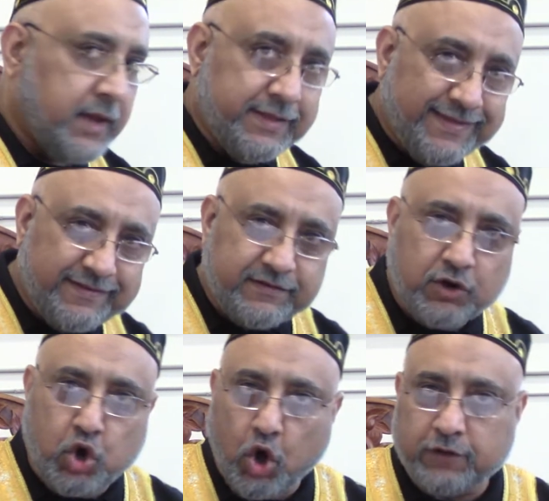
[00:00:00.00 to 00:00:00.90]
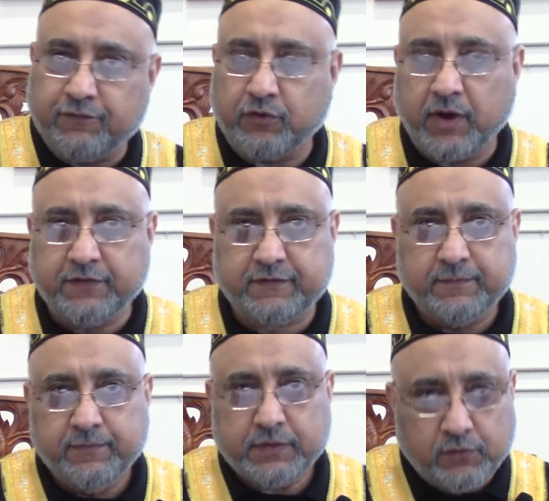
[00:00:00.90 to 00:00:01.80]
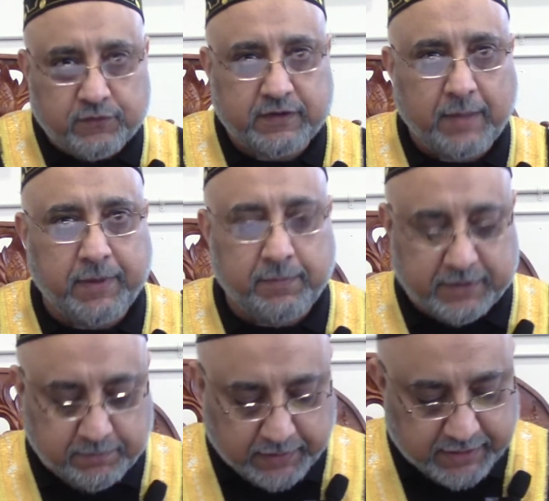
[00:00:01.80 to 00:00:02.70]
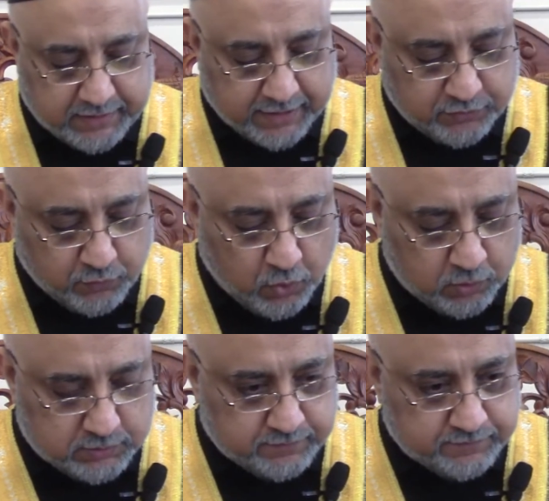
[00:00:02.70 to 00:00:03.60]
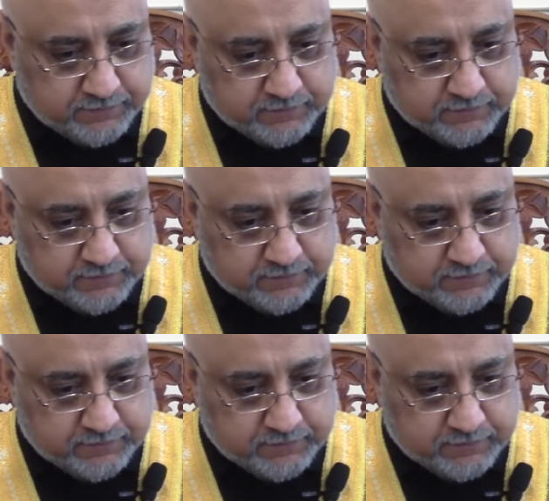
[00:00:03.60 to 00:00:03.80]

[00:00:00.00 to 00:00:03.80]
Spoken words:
And this is a call for us to step up and play that role.